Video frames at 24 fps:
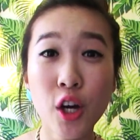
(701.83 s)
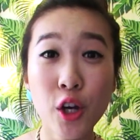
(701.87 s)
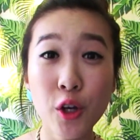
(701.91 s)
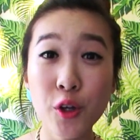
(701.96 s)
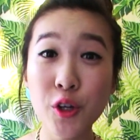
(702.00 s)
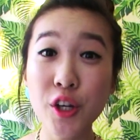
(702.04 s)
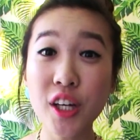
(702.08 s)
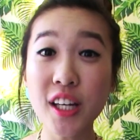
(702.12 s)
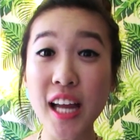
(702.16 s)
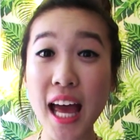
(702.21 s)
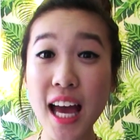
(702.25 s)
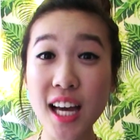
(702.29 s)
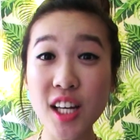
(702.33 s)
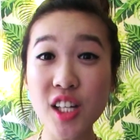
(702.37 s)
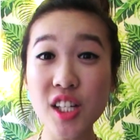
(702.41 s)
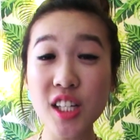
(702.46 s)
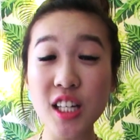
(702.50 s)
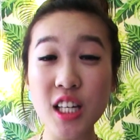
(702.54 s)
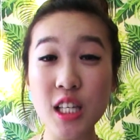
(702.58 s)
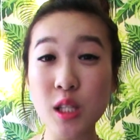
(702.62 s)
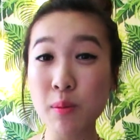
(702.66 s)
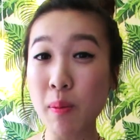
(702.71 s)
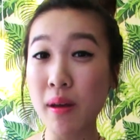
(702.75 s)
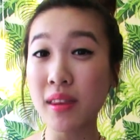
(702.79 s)
You can
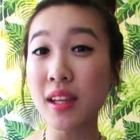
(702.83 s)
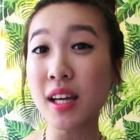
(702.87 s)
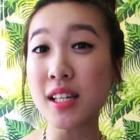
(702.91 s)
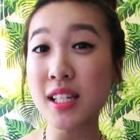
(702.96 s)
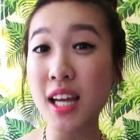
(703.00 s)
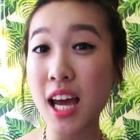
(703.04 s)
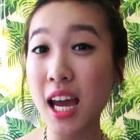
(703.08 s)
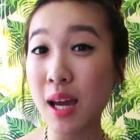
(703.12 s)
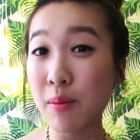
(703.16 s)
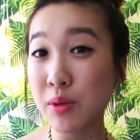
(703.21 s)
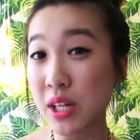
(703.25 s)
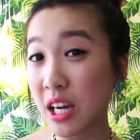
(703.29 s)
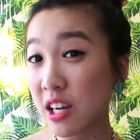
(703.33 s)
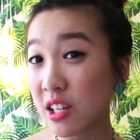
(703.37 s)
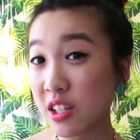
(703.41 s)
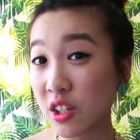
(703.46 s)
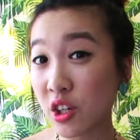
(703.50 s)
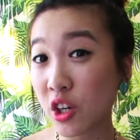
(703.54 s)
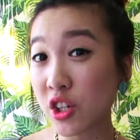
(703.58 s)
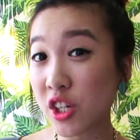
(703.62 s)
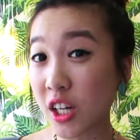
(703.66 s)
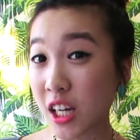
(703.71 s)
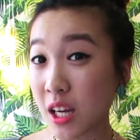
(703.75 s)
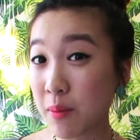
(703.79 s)
actually spend that time chasing
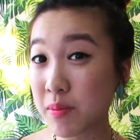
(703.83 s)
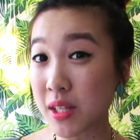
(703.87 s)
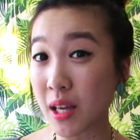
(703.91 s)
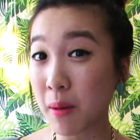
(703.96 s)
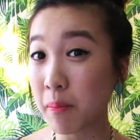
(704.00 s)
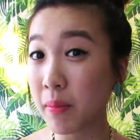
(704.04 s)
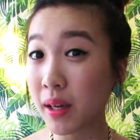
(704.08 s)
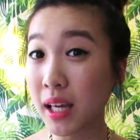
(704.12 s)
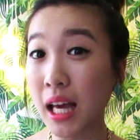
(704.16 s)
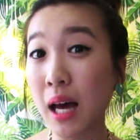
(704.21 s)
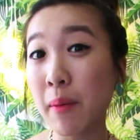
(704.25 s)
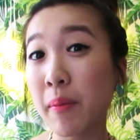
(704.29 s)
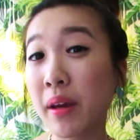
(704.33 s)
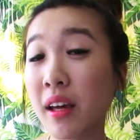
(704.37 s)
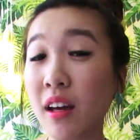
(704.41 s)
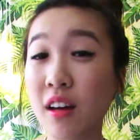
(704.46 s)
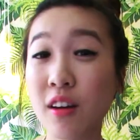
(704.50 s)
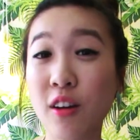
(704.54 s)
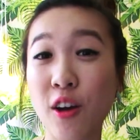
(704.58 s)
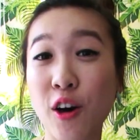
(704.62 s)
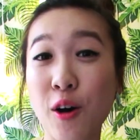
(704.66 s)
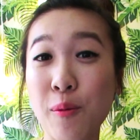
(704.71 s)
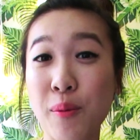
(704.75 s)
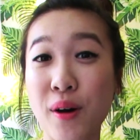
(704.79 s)
your dreams and becoming a
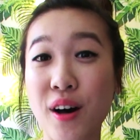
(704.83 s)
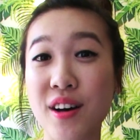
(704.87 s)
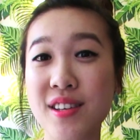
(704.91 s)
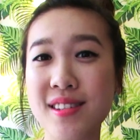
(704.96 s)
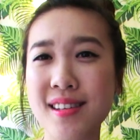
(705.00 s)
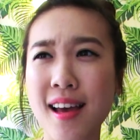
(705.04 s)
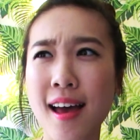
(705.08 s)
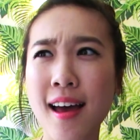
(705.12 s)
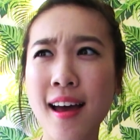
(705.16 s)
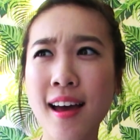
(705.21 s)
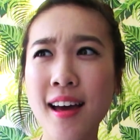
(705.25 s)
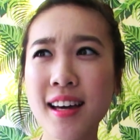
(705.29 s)
girl boss.